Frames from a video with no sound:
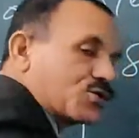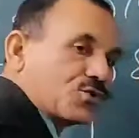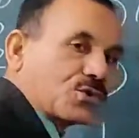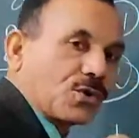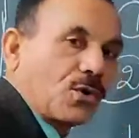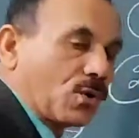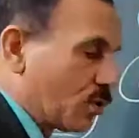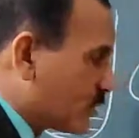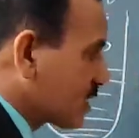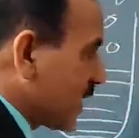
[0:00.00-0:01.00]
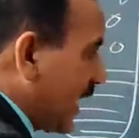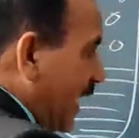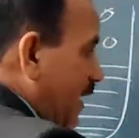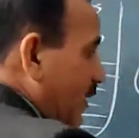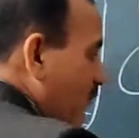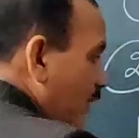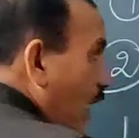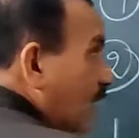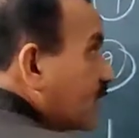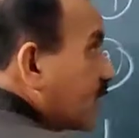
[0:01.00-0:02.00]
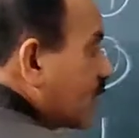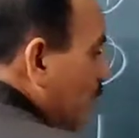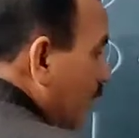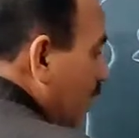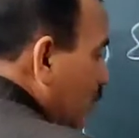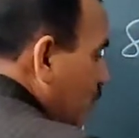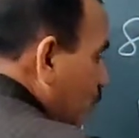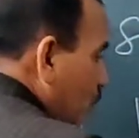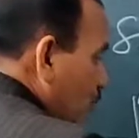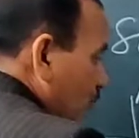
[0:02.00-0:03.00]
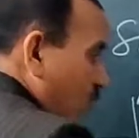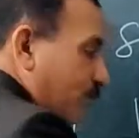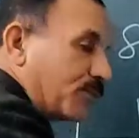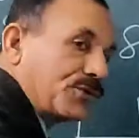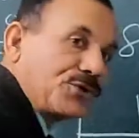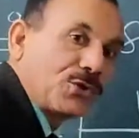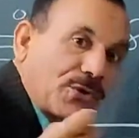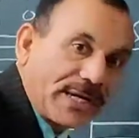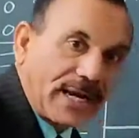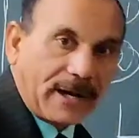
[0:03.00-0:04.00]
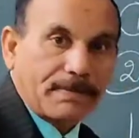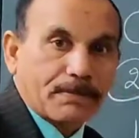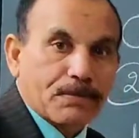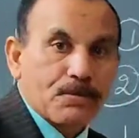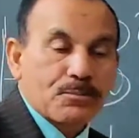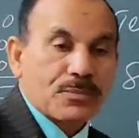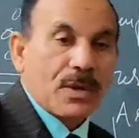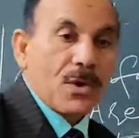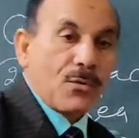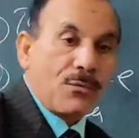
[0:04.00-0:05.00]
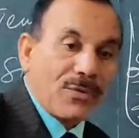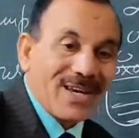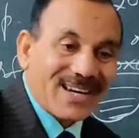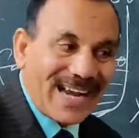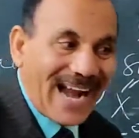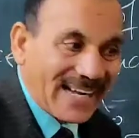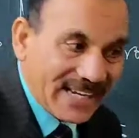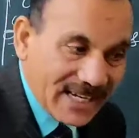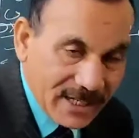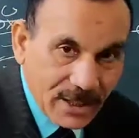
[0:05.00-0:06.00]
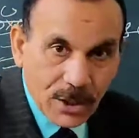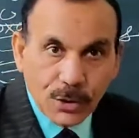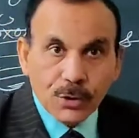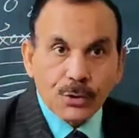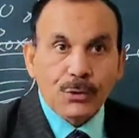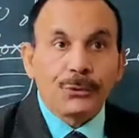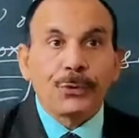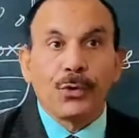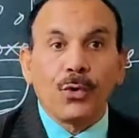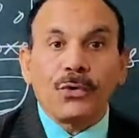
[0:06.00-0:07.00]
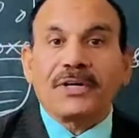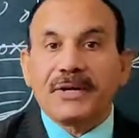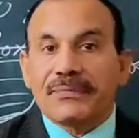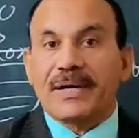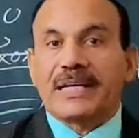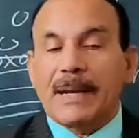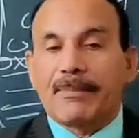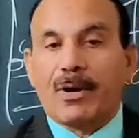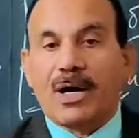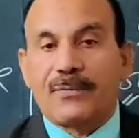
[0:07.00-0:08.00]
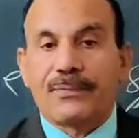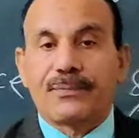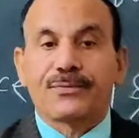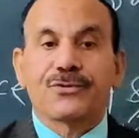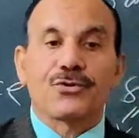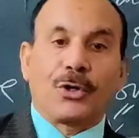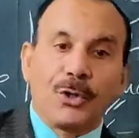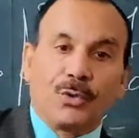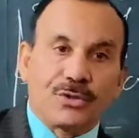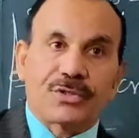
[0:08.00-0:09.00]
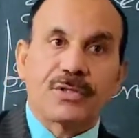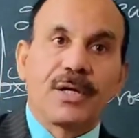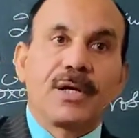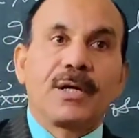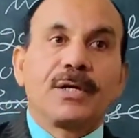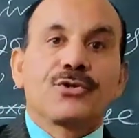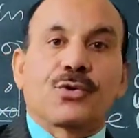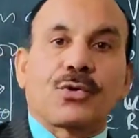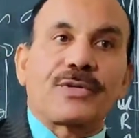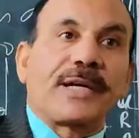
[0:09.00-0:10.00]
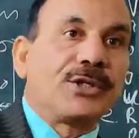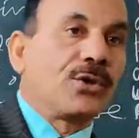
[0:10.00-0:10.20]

sucrose and 100 molecules of urea. We are adding two different type of solutes, sucrose and